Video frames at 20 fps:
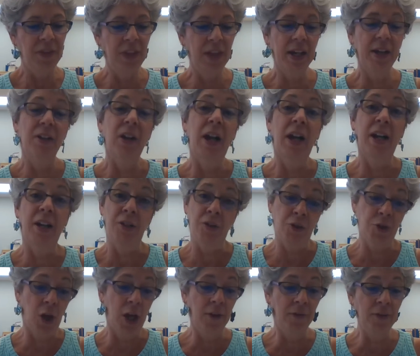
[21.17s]
There
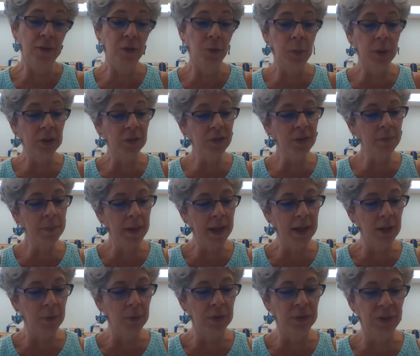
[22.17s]
are dolphins, whales, and
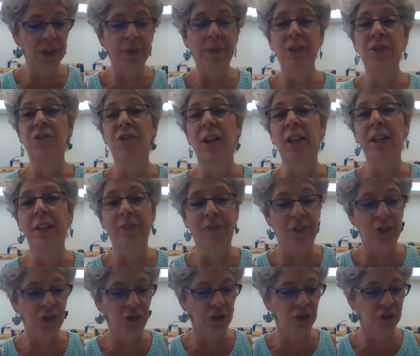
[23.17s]
penguins. There are
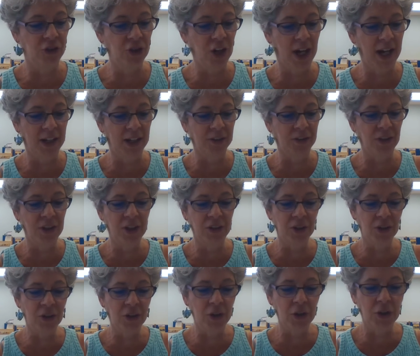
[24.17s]
jellyfish and sharks.
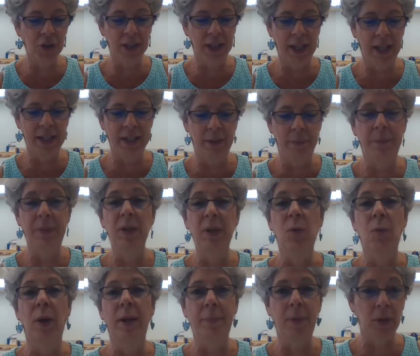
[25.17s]
There's a turtle and a
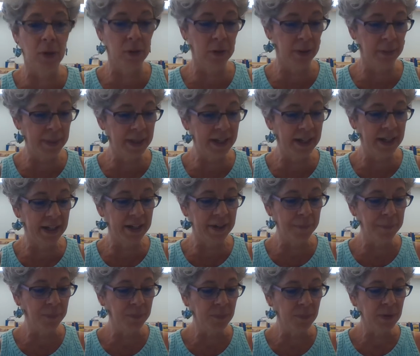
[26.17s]
big white polar
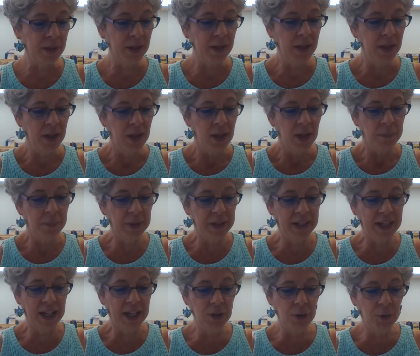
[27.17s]
bear.
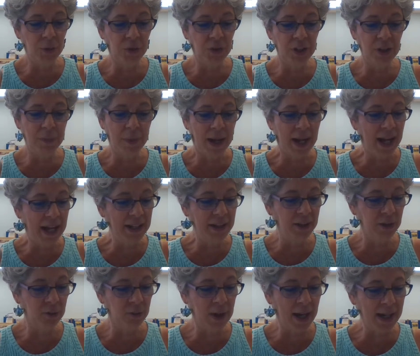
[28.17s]
But can you see
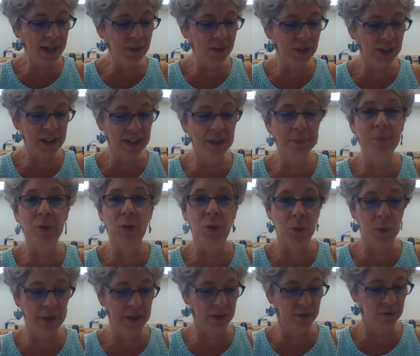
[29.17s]
behind the wrecks and in
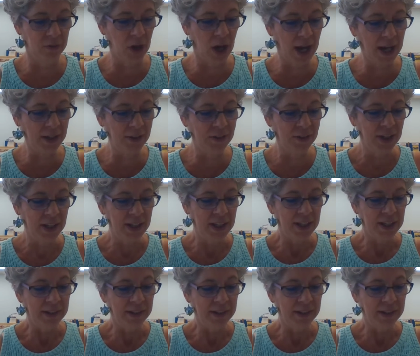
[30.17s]
between the rocks?